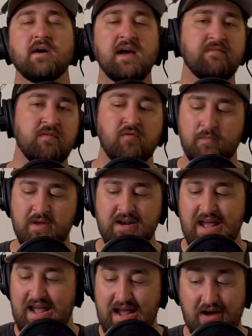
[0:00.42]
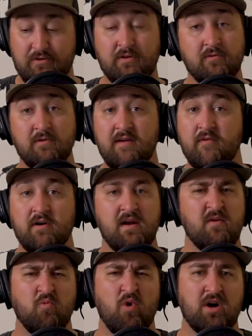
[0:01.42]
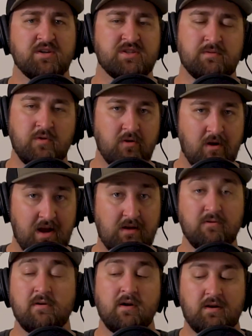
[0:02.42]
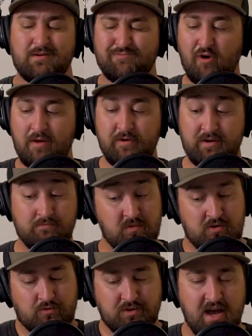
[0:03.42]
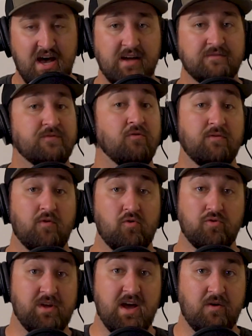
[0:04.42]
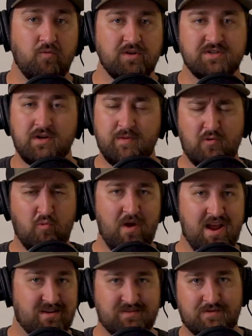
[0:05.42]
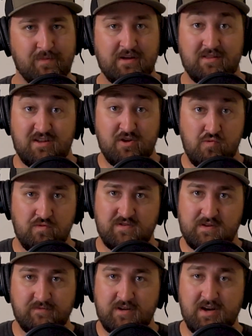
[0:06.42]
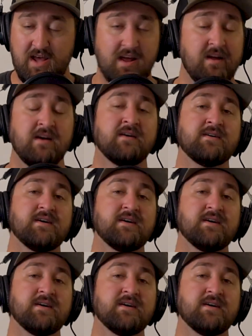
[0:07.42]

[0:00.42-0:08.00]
Have you ever been out on the river and watched some other angler, probably an old guy full of old guy wisdom and rants about the youths of today,